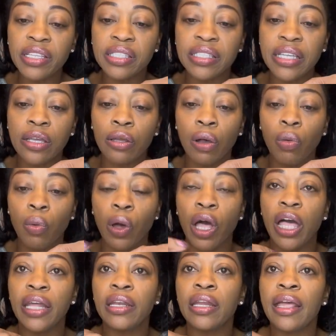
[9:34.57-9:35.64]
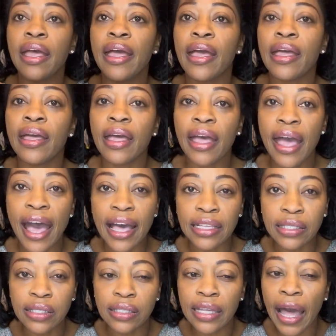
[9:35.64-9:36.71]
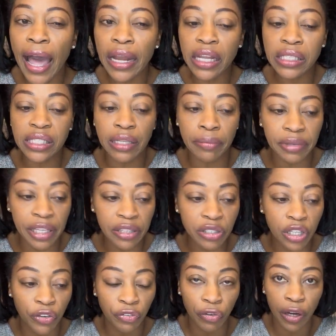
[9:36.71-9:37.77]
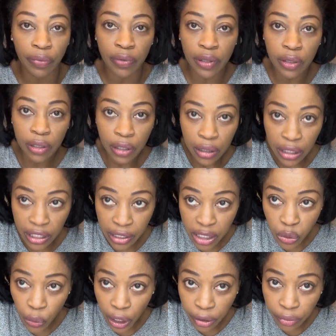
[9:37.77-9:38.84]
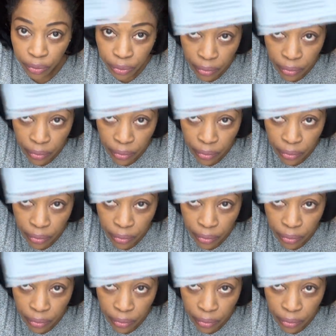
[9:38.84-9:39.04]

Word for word: single one has kind of something different. Look at this one.